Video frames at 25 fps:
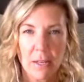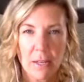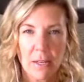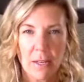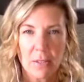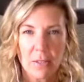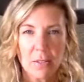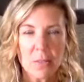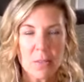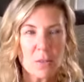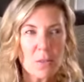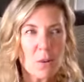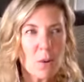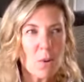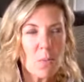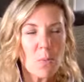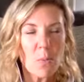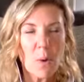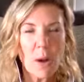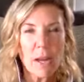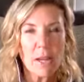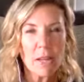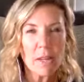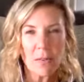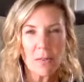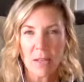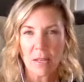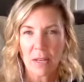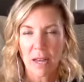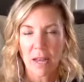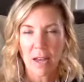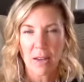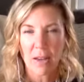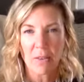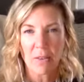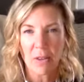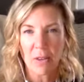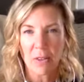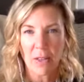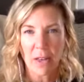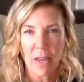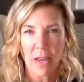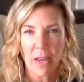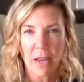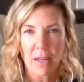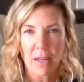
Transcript: There's no way you can have all that.